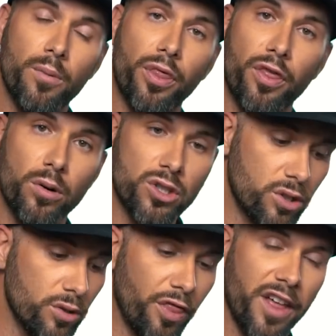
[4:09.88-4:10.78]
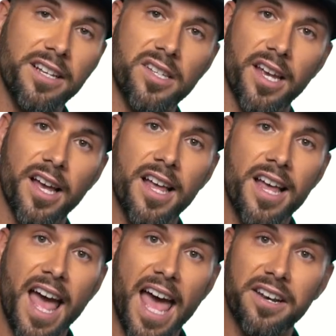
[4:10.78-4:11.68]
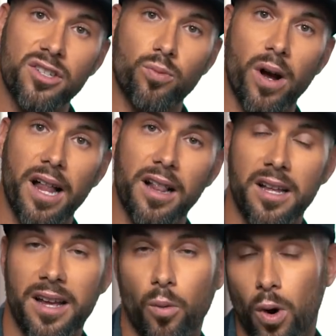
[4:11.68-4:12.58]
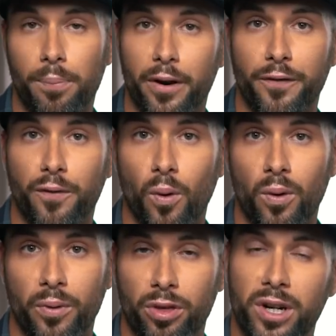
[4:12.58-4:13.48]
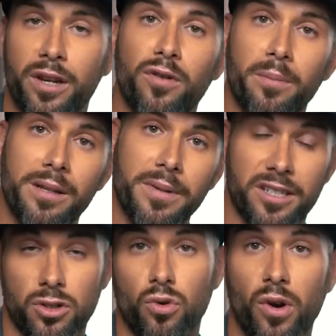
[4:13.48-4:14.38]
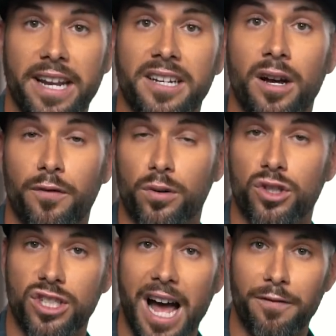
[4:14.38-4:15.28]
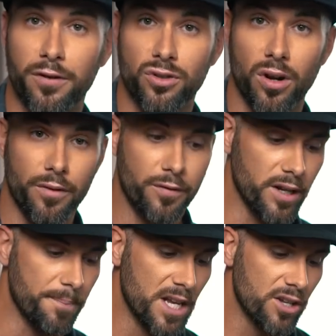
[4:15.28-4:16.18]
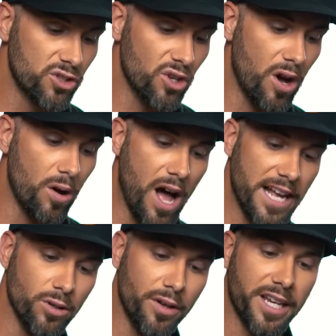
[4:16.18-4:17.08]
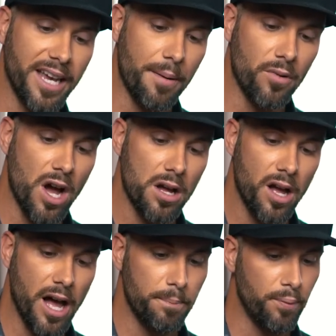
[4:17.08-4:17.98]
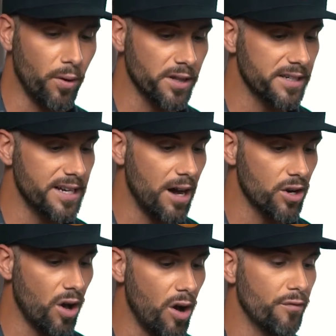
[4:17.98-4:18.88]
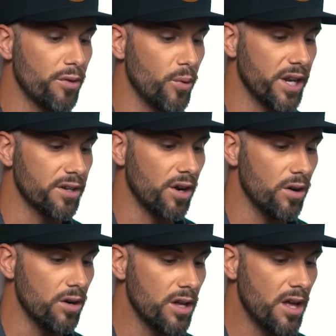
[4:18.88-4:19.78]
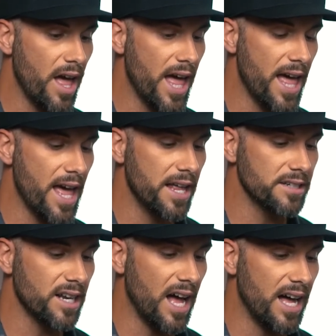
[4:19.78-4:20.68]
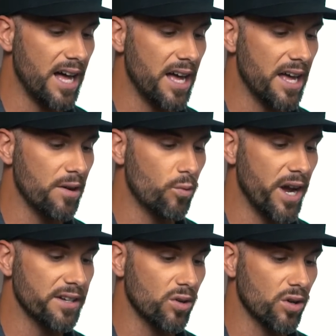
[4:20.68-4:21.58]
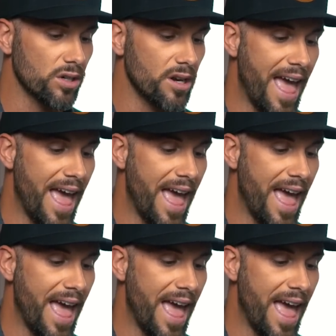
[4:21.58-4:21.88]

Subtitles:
with those two things here, and as well 1.4 with 24mm is great for star photography. So I took the camera, I pointed it out of the window and I went on